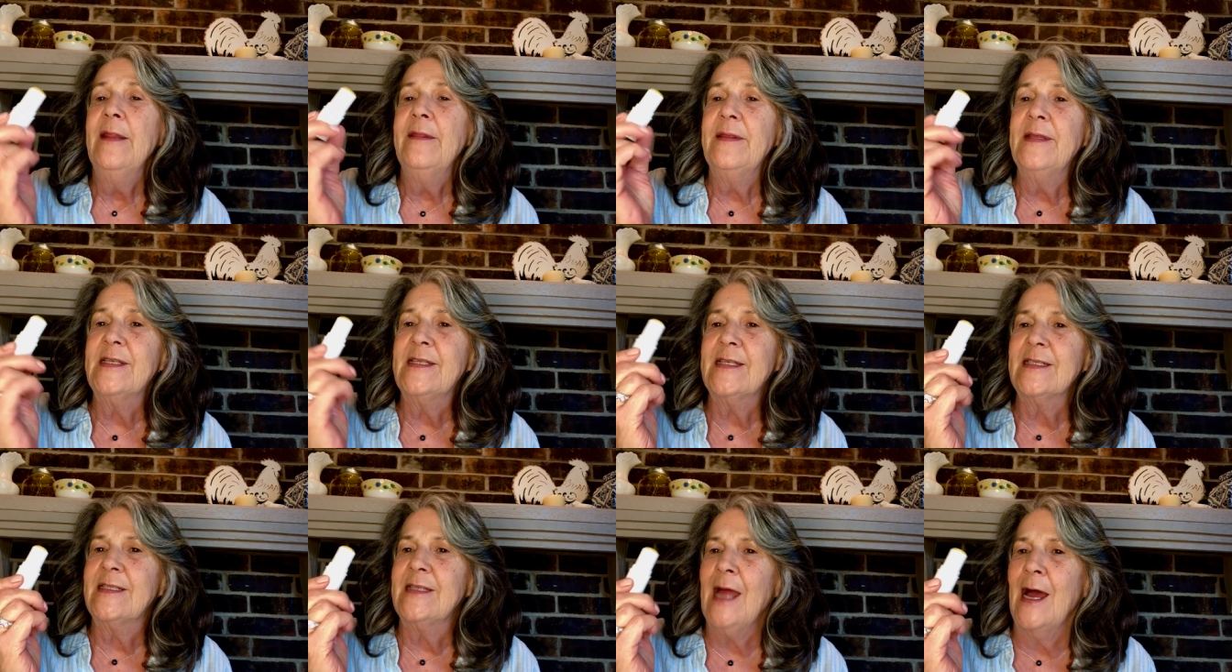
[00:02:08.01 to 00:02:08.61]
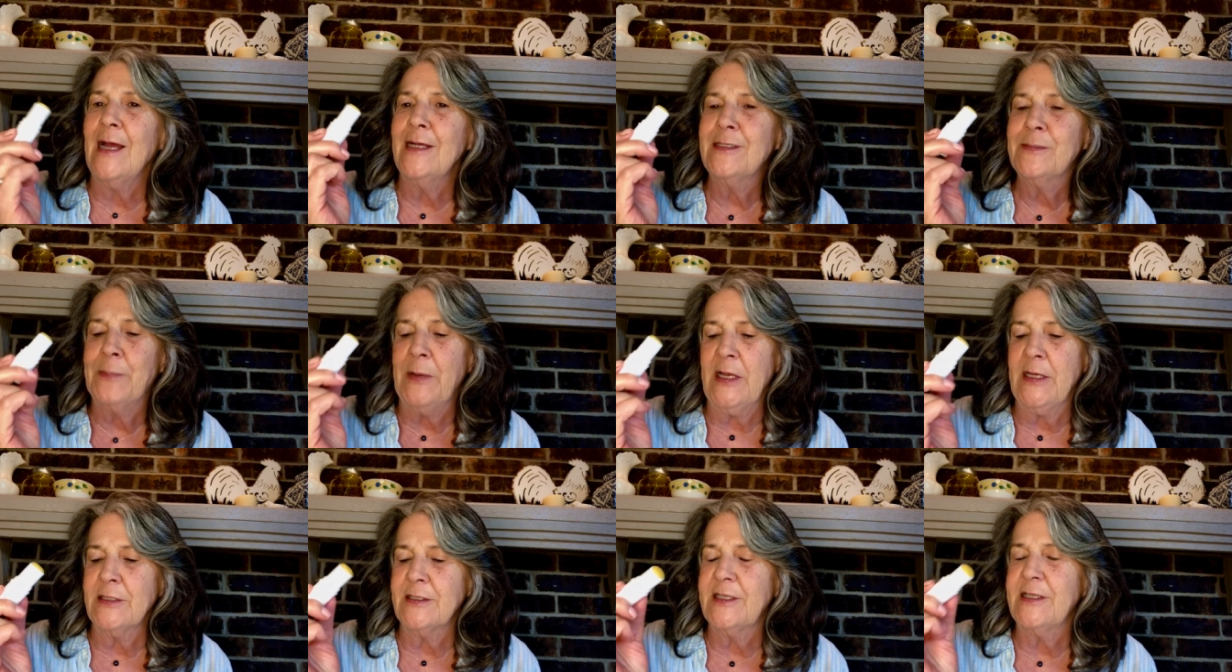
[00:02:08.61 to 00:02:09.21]
this is nice
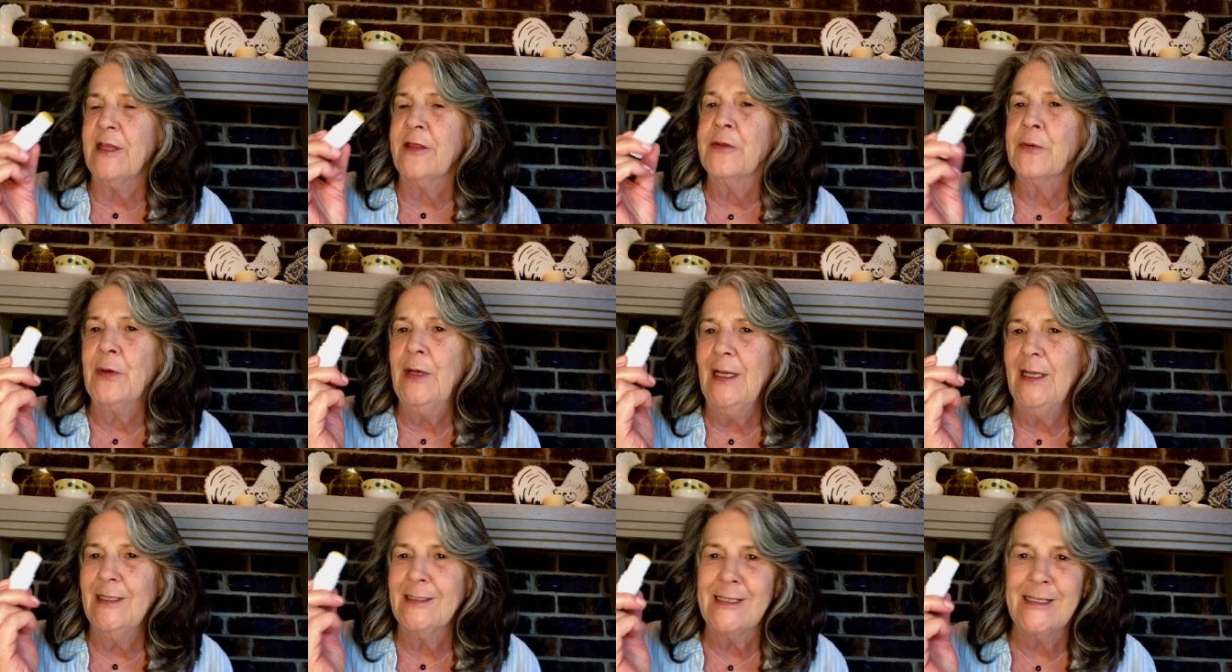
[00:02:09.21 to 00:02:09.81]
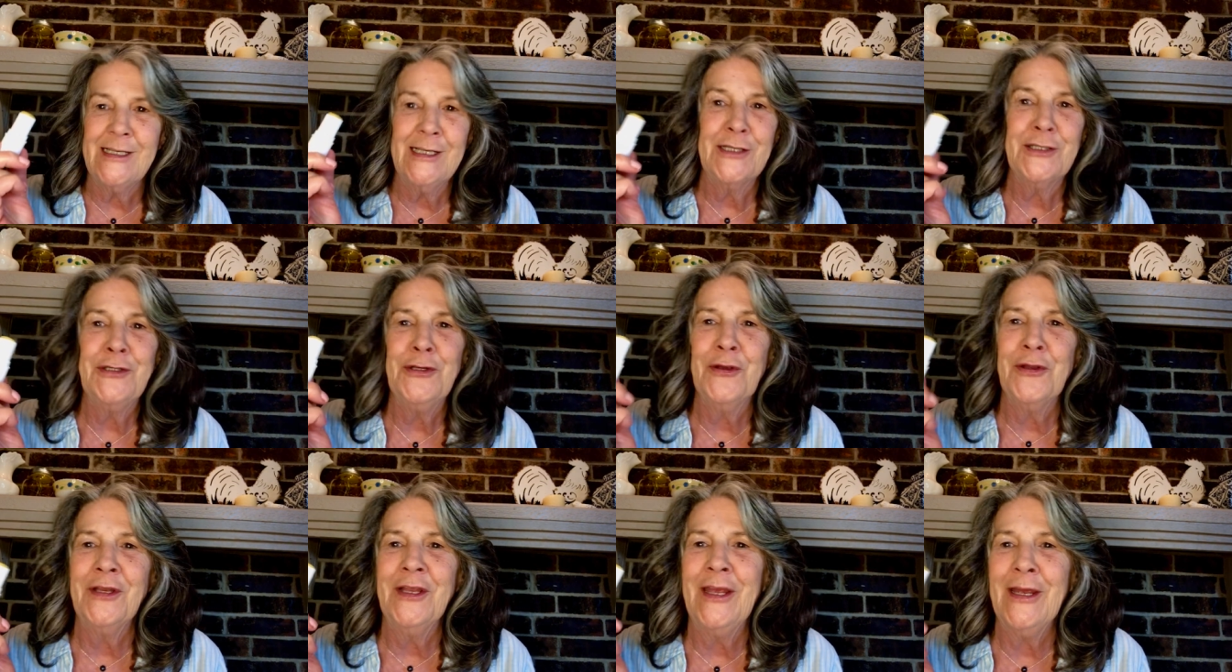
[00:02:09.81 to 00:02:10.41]
because the three little sticks
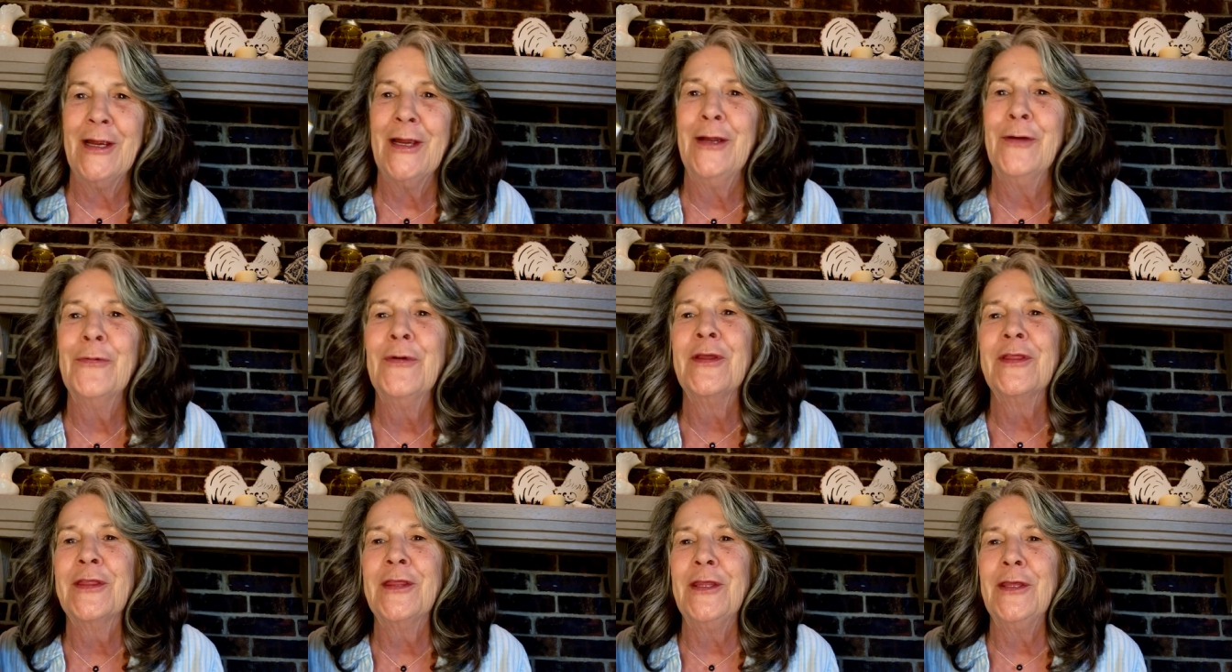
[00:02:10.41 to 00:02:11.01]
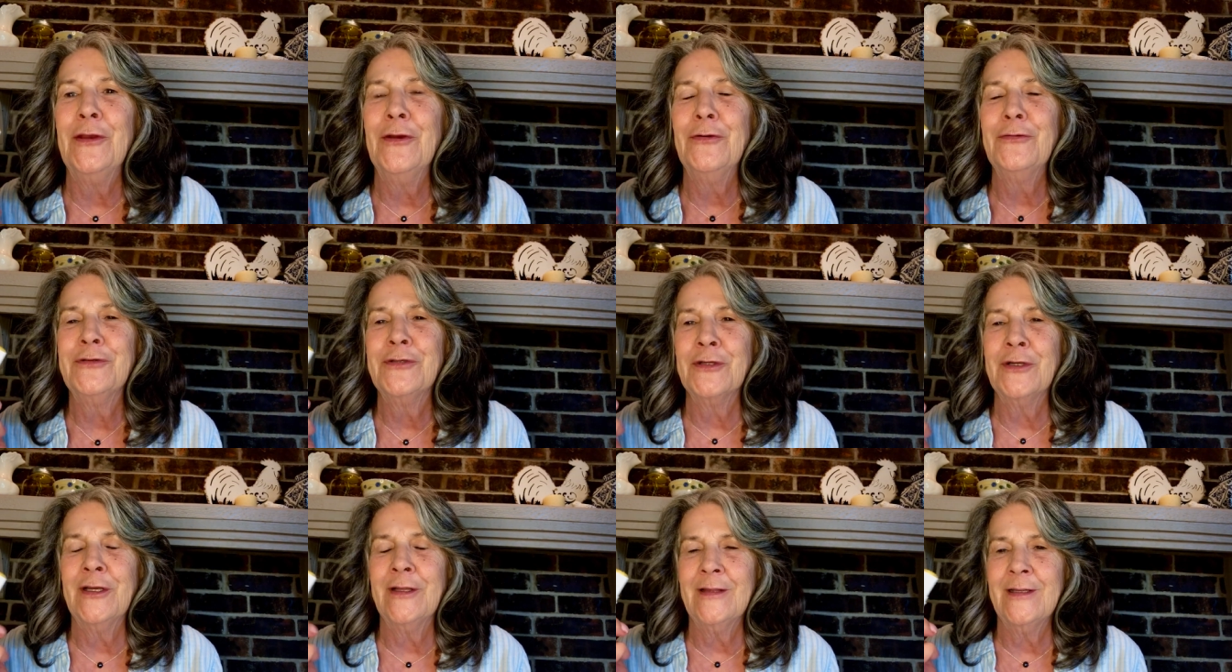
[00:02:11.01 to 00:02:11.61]
you can carry with you
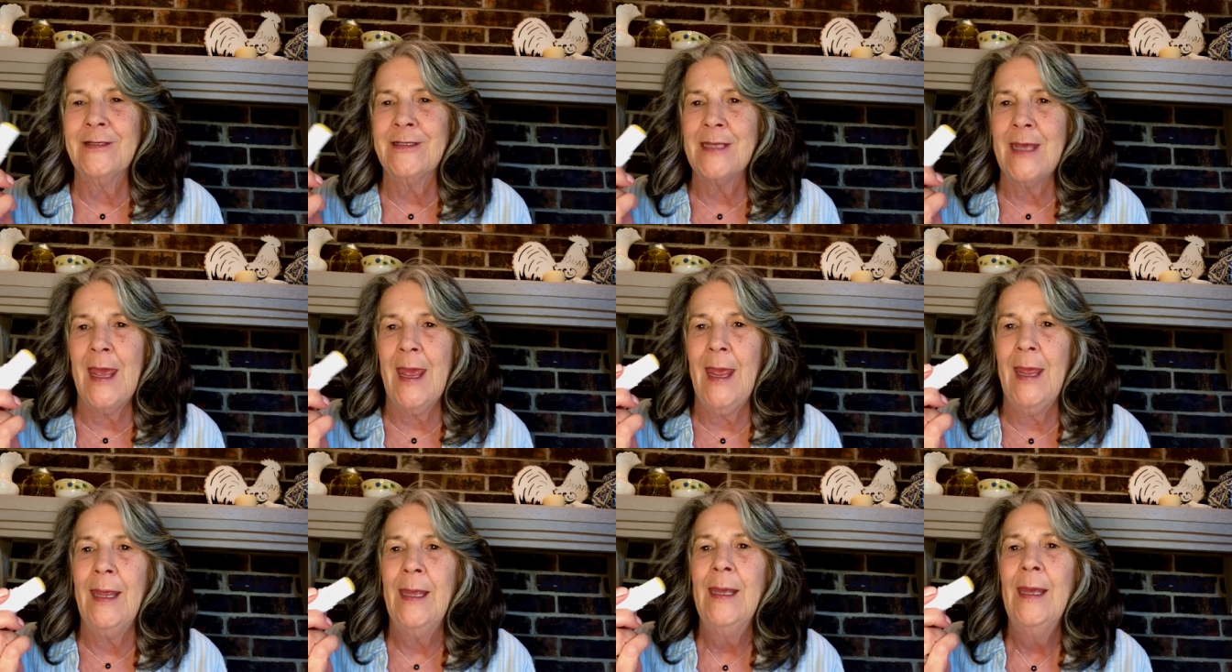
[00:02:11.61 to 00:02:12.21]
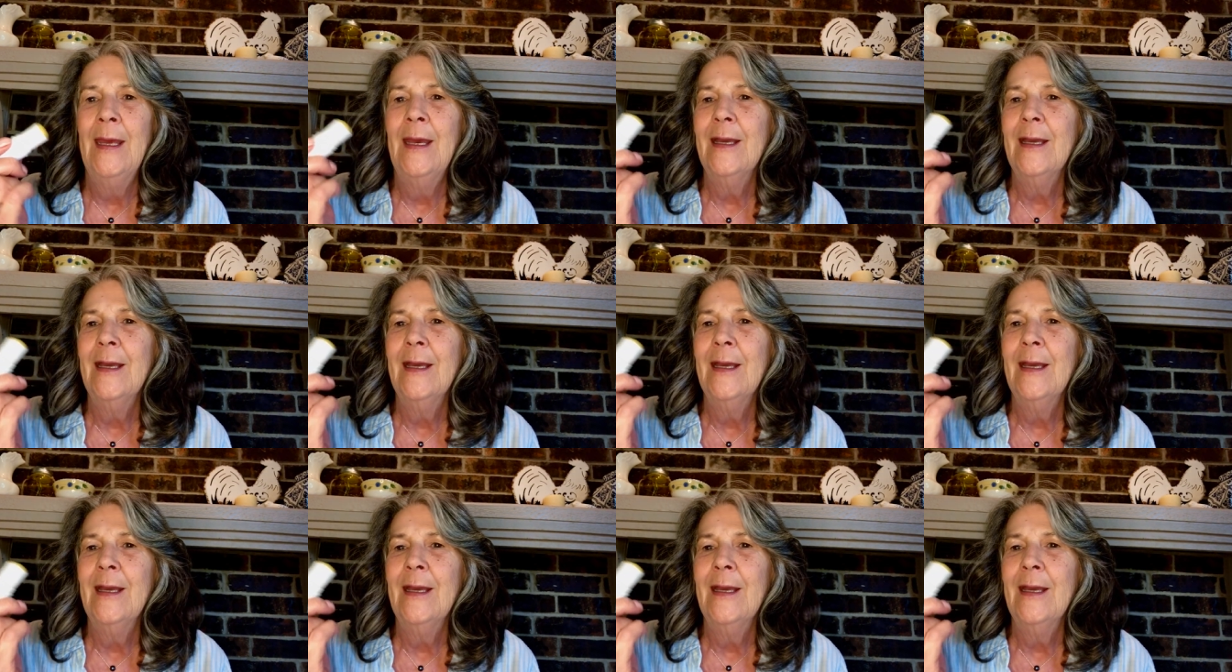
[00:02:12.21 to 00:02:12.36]
during the day